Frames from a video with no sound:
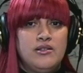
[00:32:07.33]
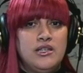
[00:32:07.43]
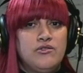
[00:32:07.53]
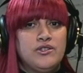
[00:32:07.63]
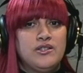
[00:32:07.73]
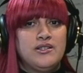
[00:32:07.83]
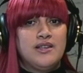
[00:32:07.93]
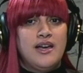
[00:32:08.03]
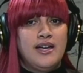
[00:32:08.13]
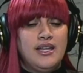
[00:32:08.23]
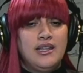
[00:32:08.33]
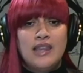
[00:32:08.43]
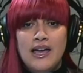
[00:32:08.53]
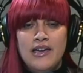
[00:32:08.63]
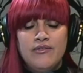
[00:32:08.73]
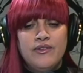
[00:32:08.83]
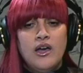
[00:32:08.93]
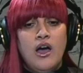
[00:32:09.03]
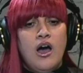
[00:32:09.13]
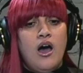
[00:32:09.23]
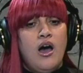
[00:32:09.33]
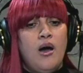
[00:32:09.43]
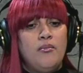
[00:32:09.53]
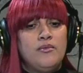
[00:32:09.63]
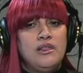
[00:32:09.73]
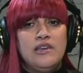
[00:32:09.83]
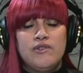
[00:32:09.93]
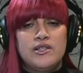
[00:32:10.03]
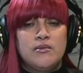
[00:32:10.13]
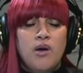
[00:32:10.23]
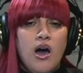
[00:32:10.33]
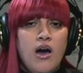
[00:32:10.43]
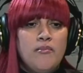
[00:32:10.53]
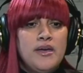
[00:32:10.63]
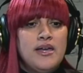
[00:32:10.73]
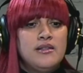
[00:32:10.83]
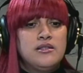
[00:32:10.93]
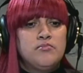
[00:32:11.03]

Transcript: Secret Society Life. Leave us some comments,